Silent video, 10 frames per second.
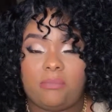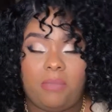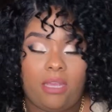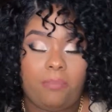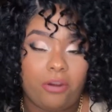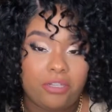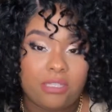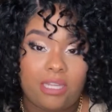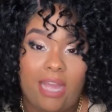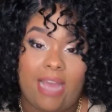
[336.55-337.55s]
Me
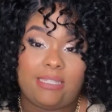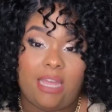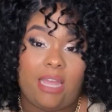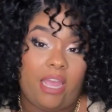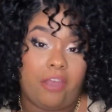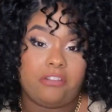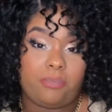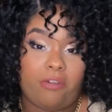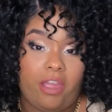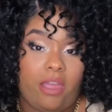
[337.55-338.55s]
personally, I take
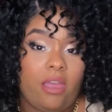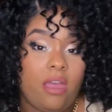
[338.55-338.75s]
hairspray